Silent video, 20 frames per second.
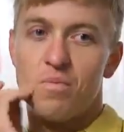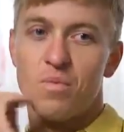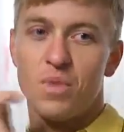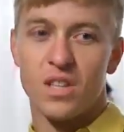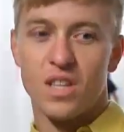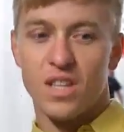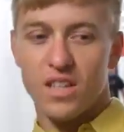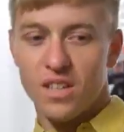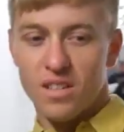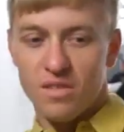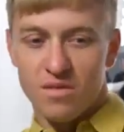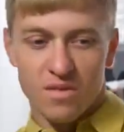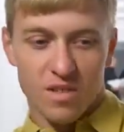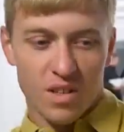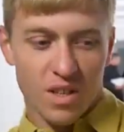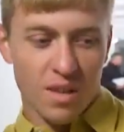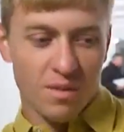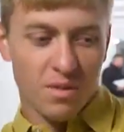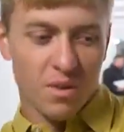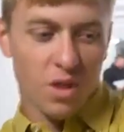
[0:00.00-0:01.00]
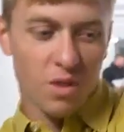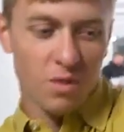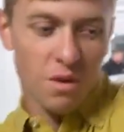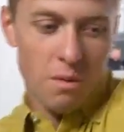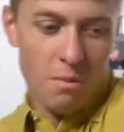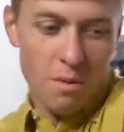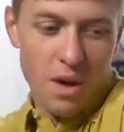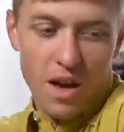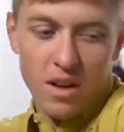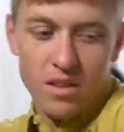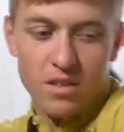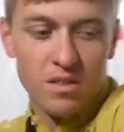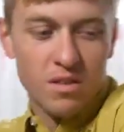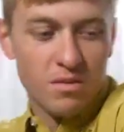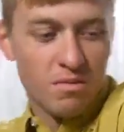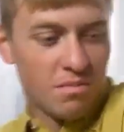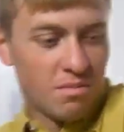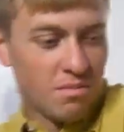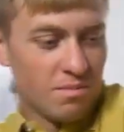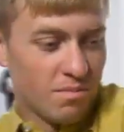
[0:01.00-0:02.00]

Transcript: But then even all the way back to